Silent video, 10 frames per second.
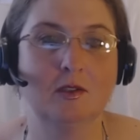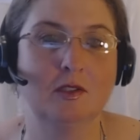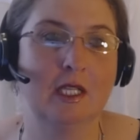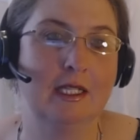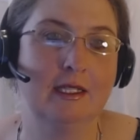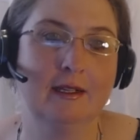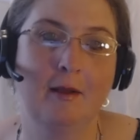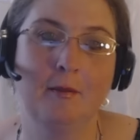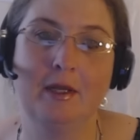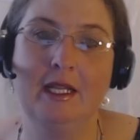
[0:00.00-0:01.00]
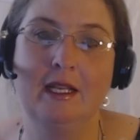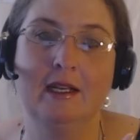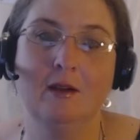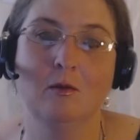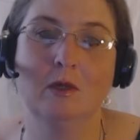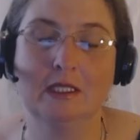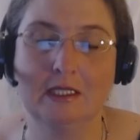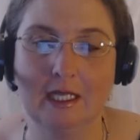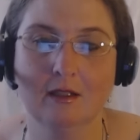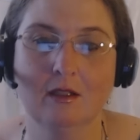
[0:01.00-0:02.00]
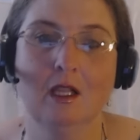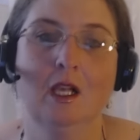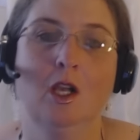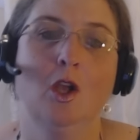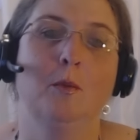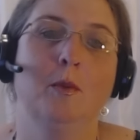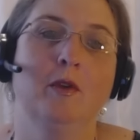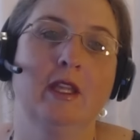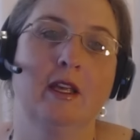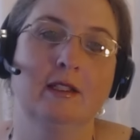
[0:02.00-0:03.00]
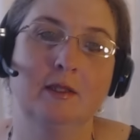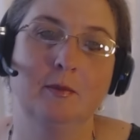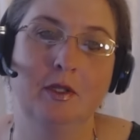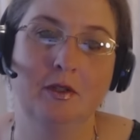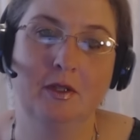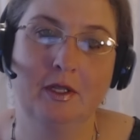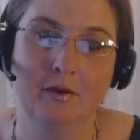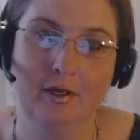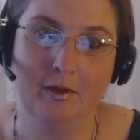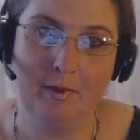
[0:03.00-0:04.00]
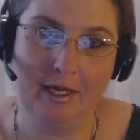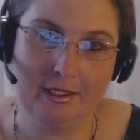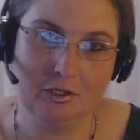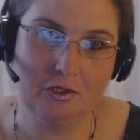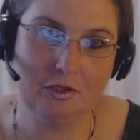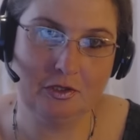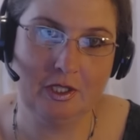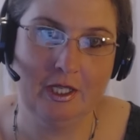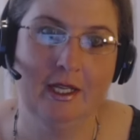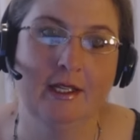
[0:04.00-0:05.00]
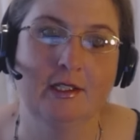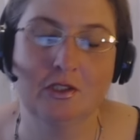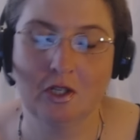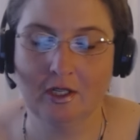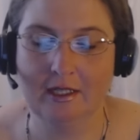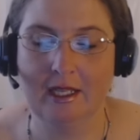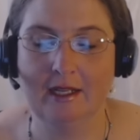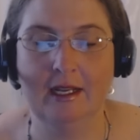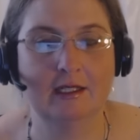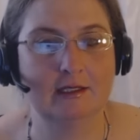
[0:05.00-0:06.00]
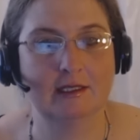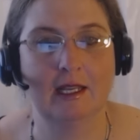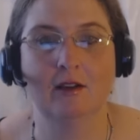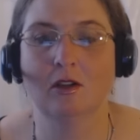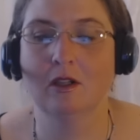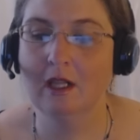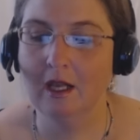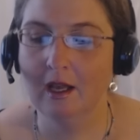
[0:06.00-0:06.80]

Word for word: So selling the company, ending one cycle, moving on to bigger and greener pastures, starting that next cycle.